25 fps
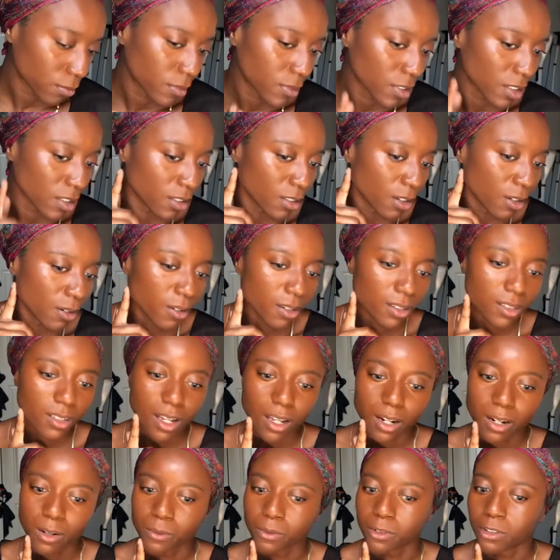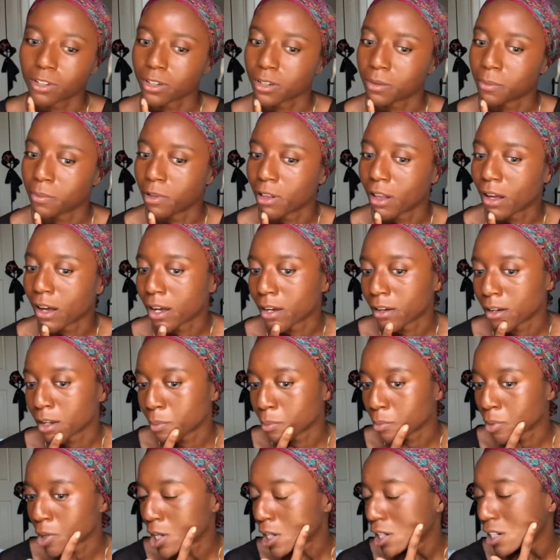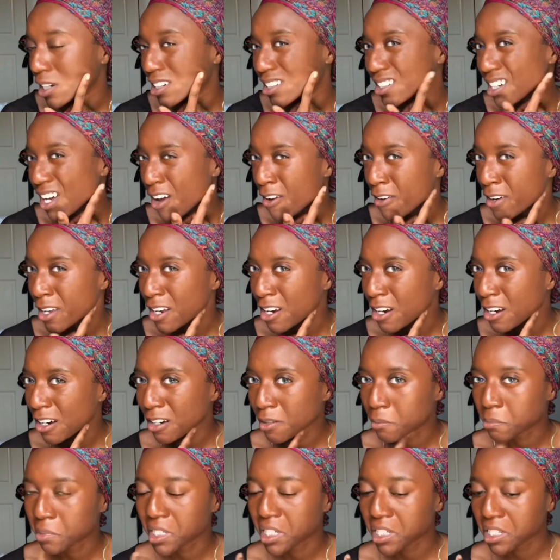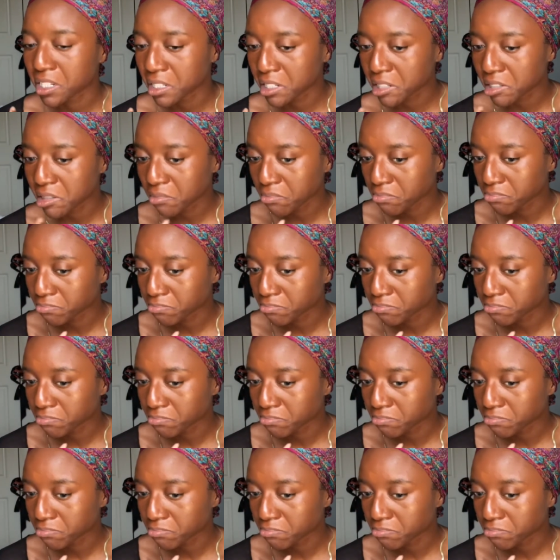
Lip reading: Notice I didn't really apply any product down here because